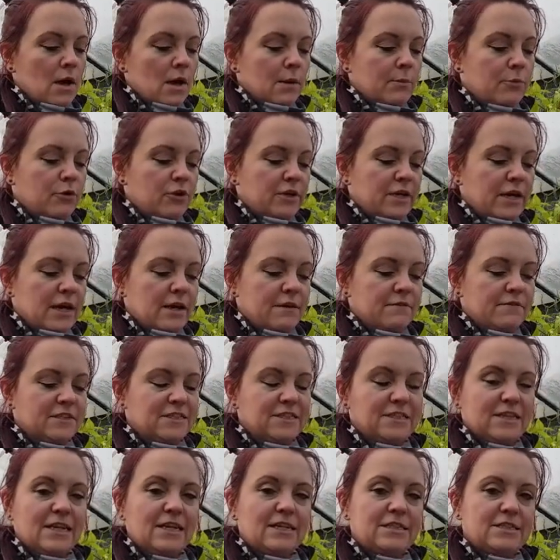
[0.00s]
But yeah, the
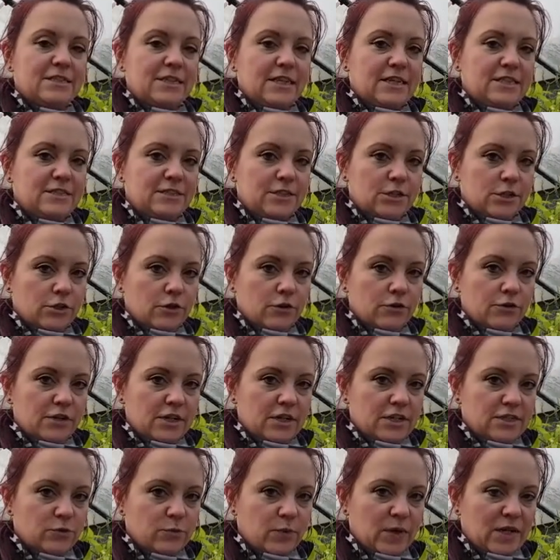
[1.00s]
seeds need to know that
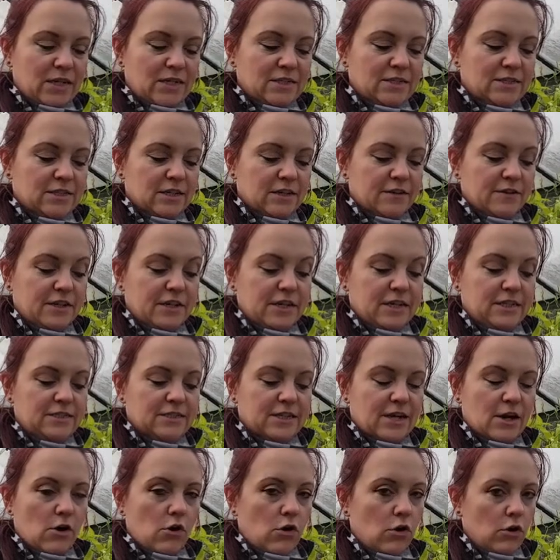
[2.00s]
it's winter, they need to
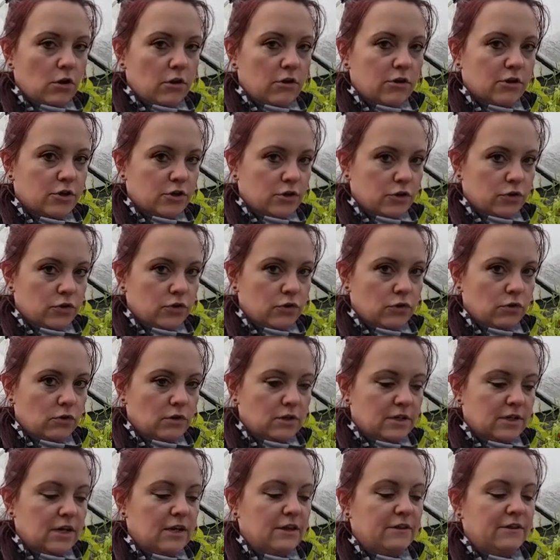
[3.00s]
get all the
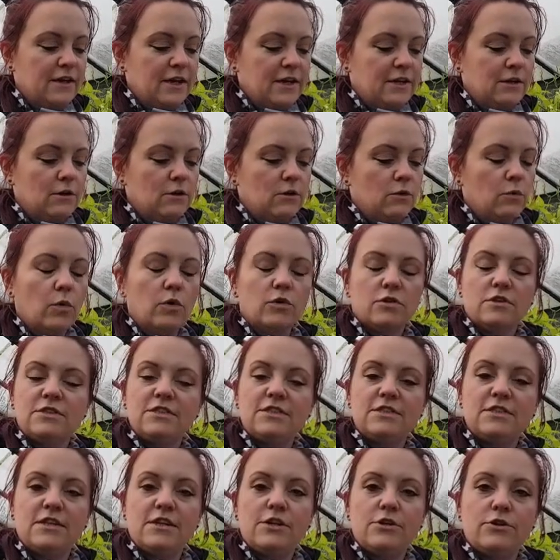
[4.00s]
cold, and then
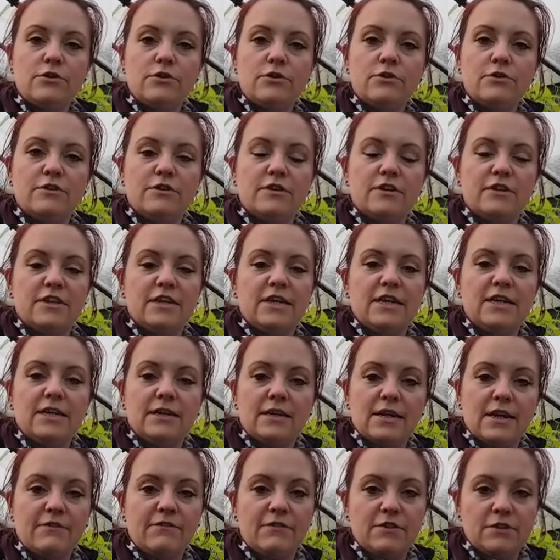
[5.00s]
once they know that the
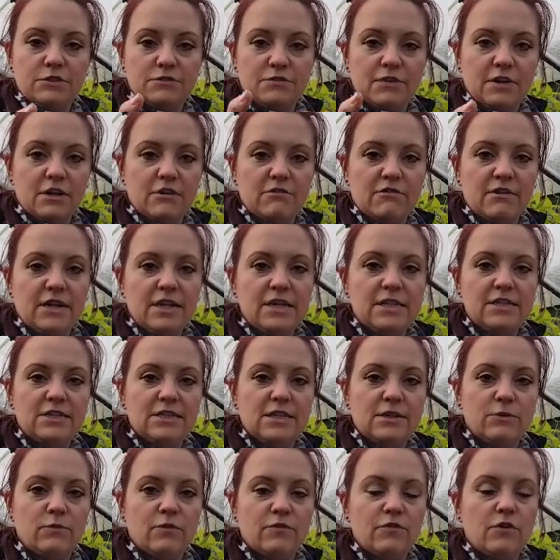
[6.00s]
levels are
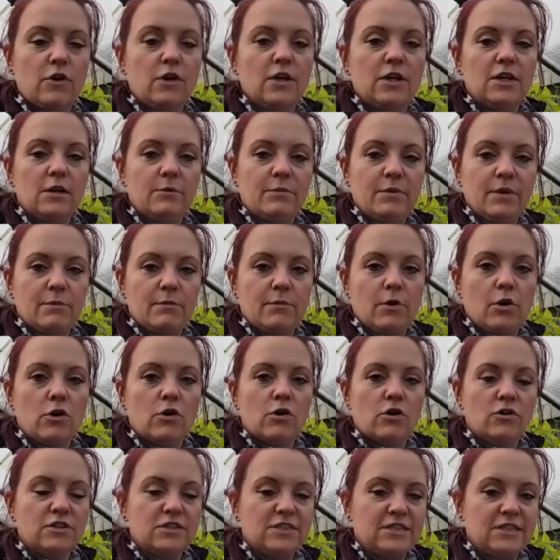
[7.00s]
increasing, we've got a little bit more
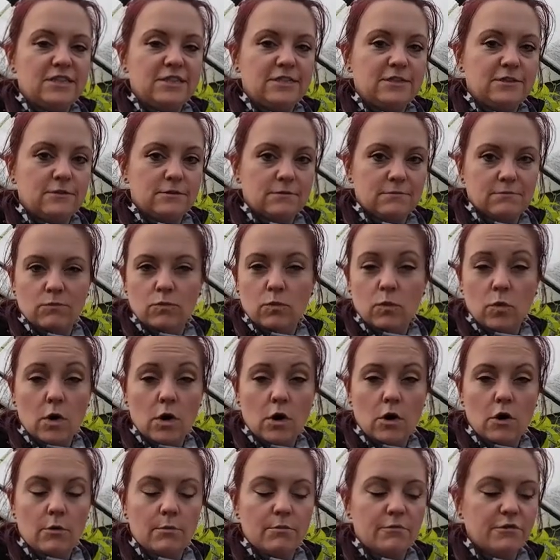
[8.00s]
consistent
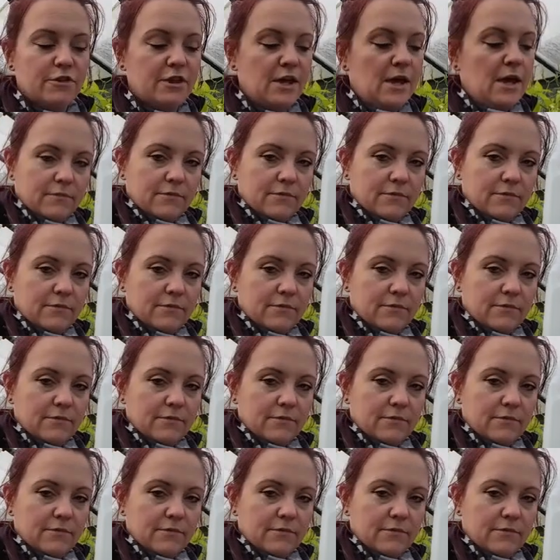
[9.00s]
warmth,